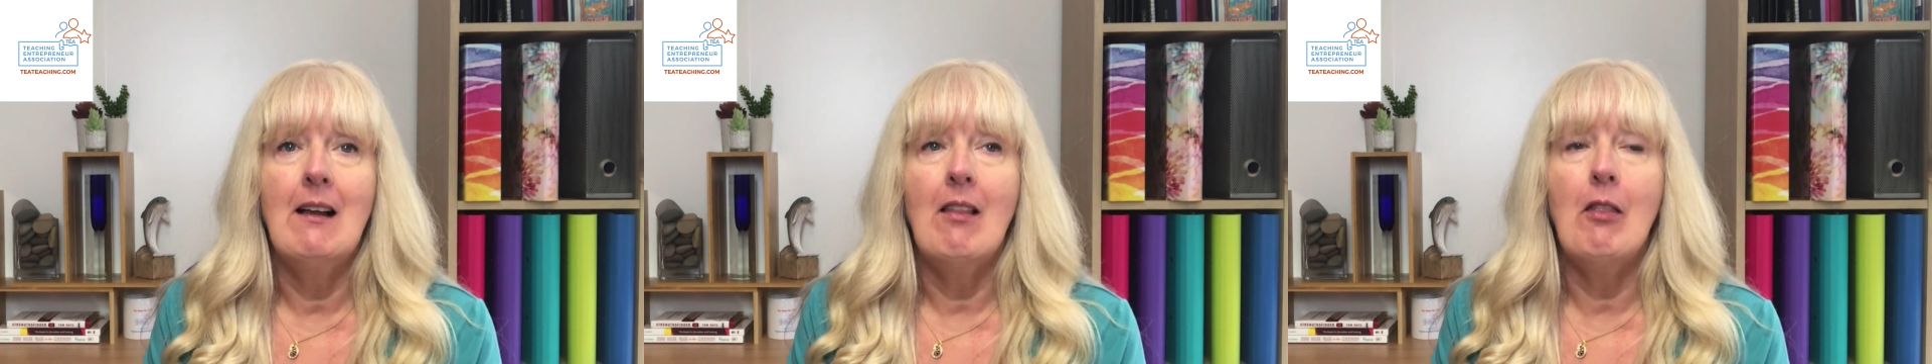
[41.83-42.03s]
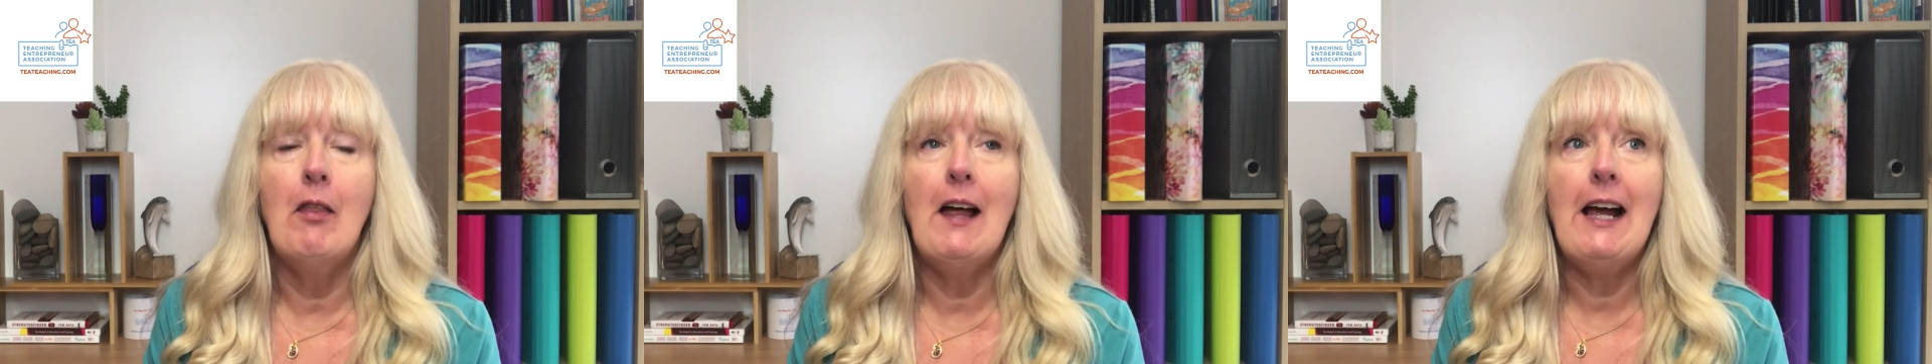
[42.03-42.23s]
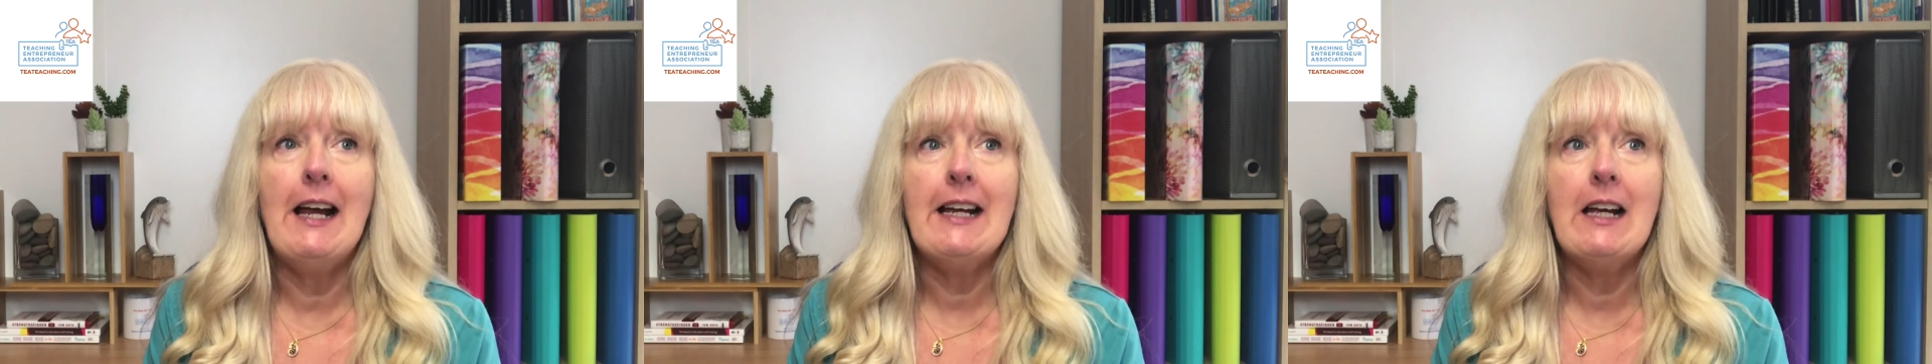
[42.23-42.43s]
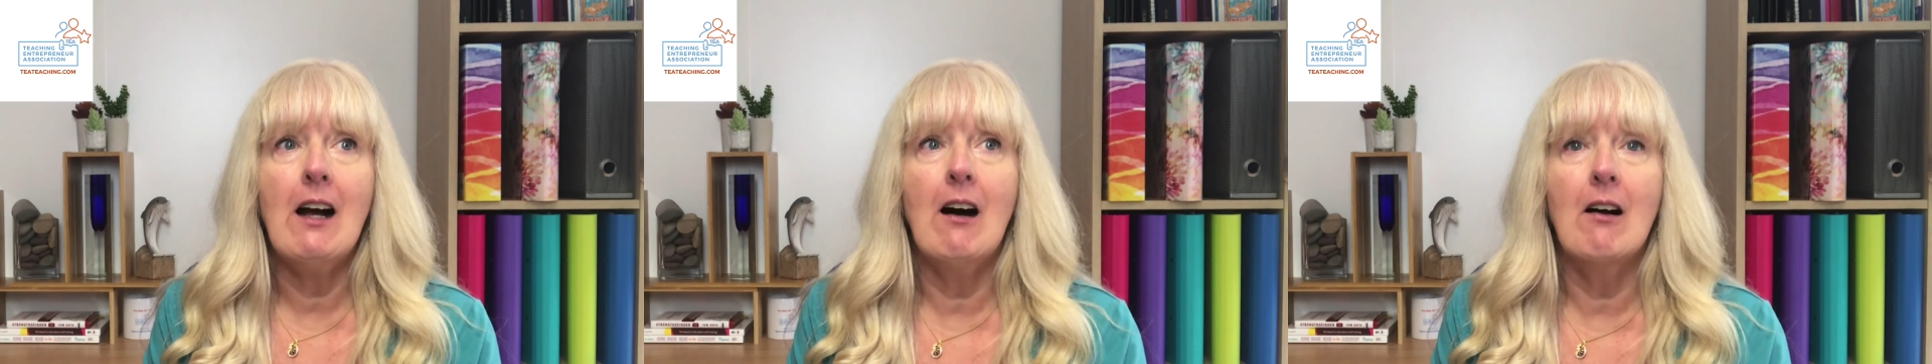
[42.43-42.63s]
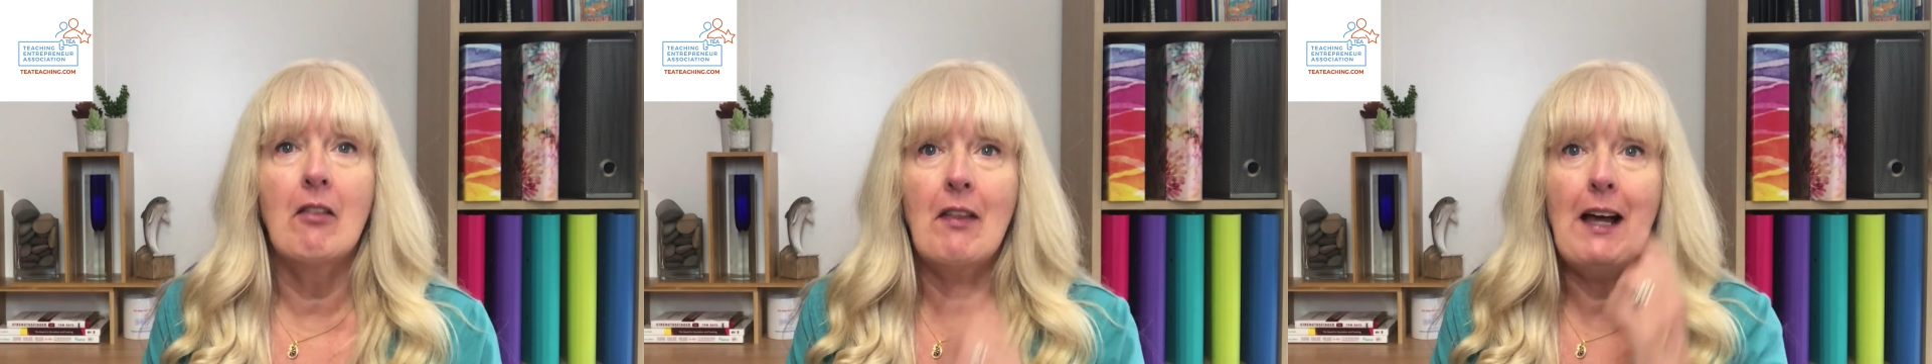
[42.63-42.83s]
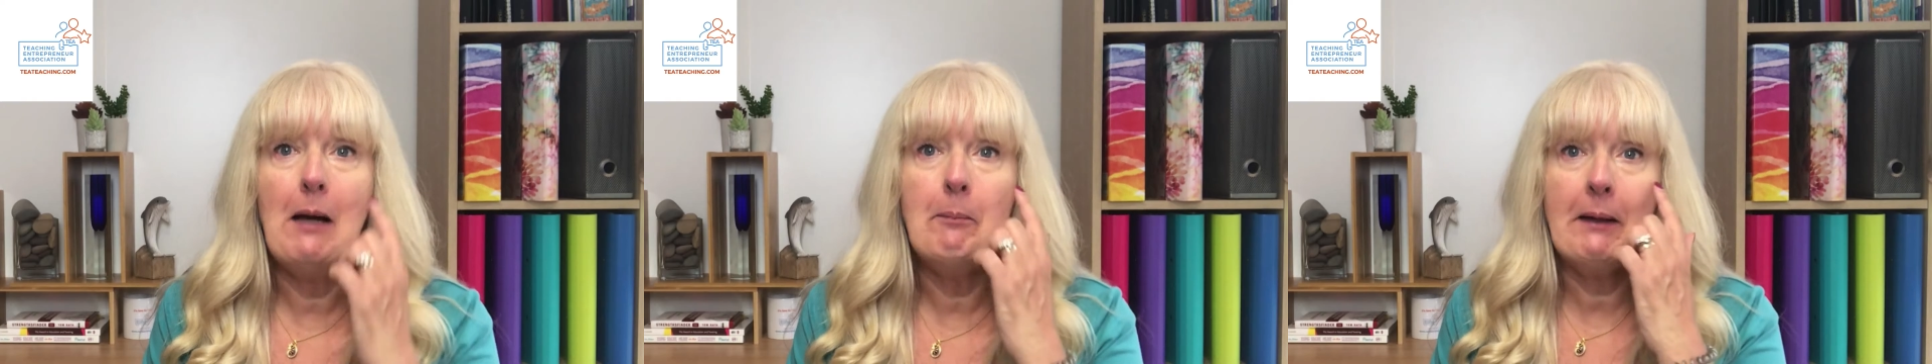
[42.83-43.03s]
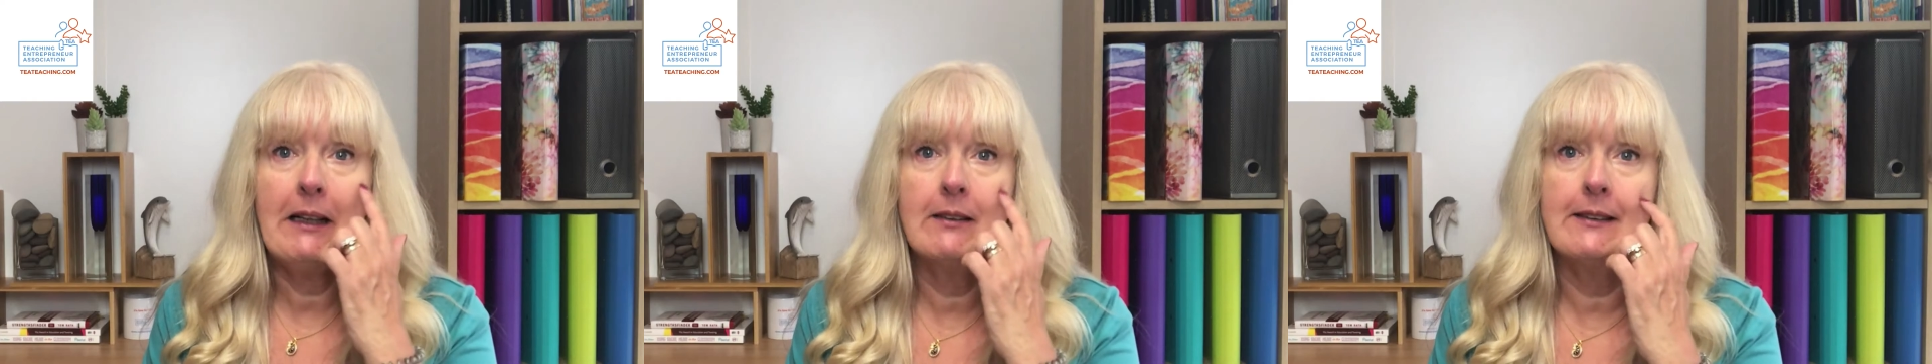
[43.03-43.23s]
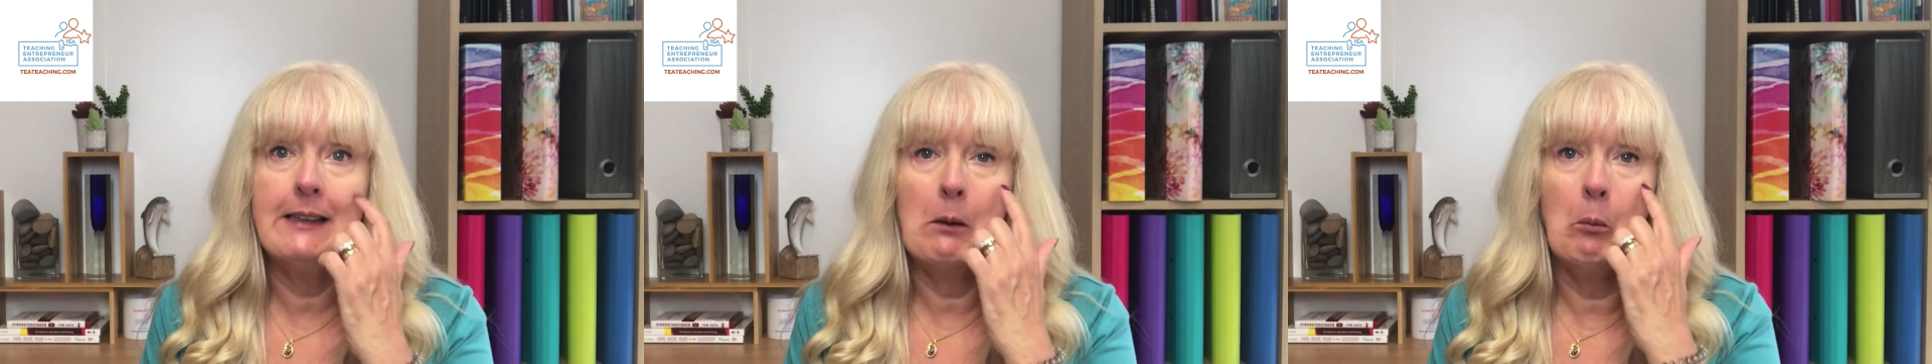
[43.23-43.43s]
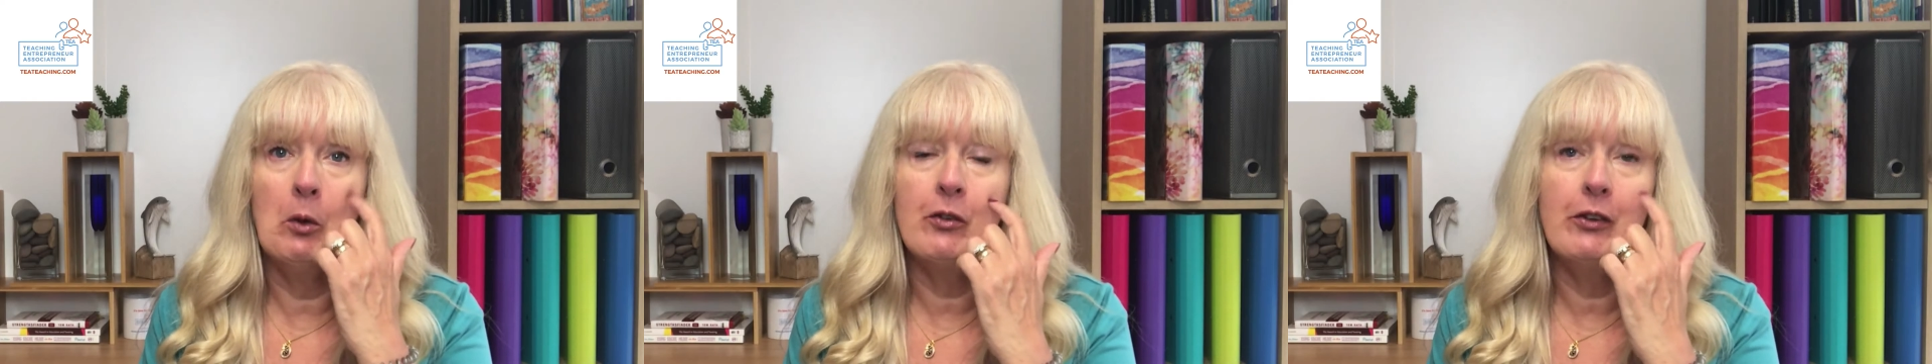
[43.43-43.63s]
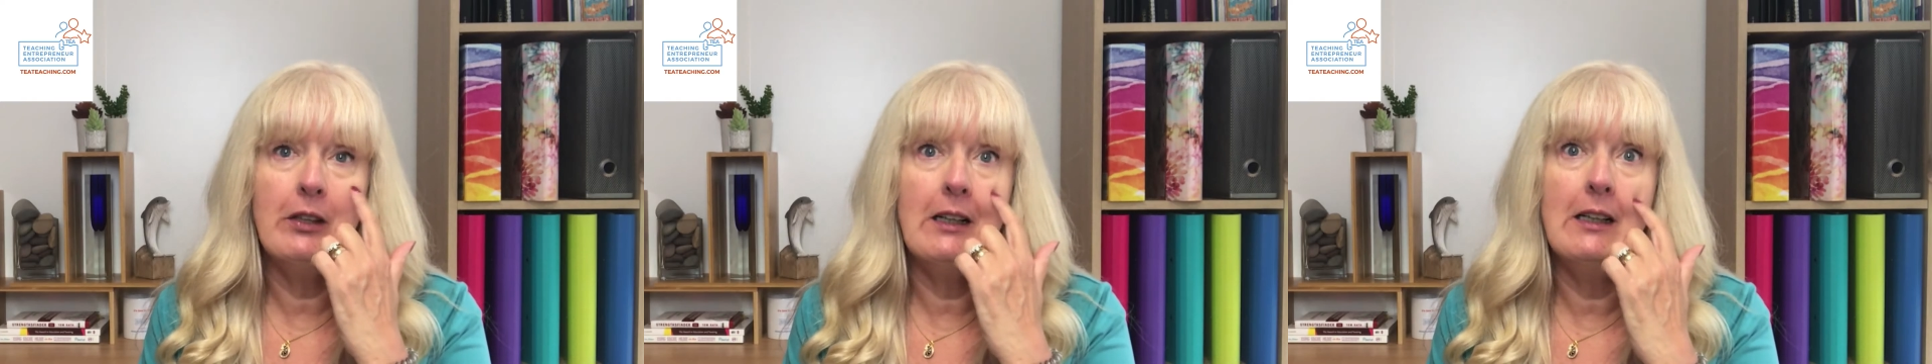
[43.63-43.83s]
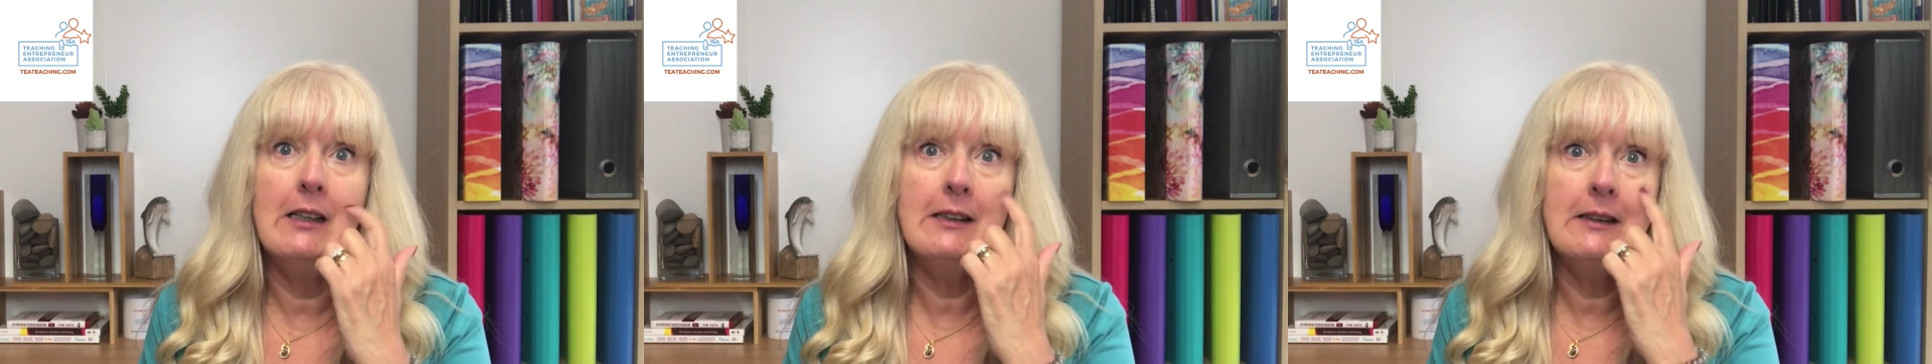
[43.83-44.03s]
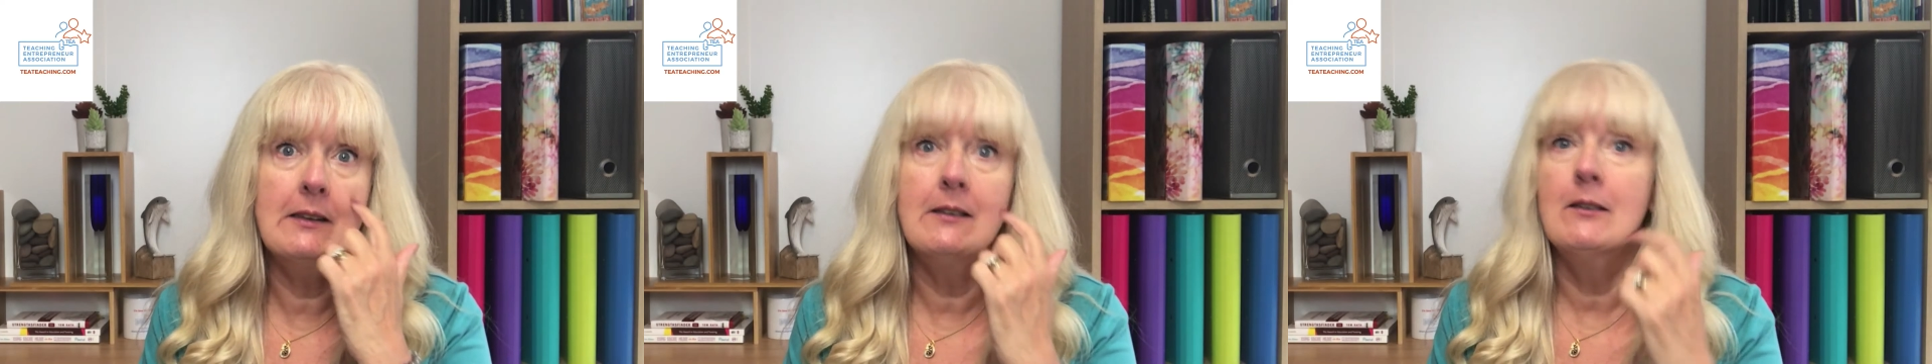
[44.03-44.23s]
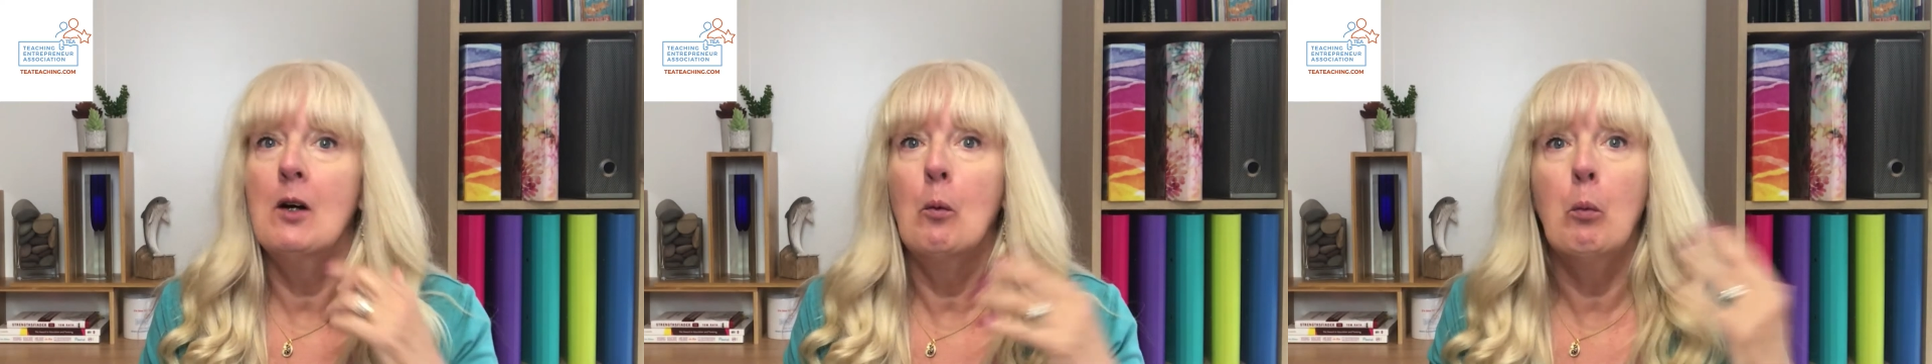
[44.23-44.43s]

They are there because they want to learn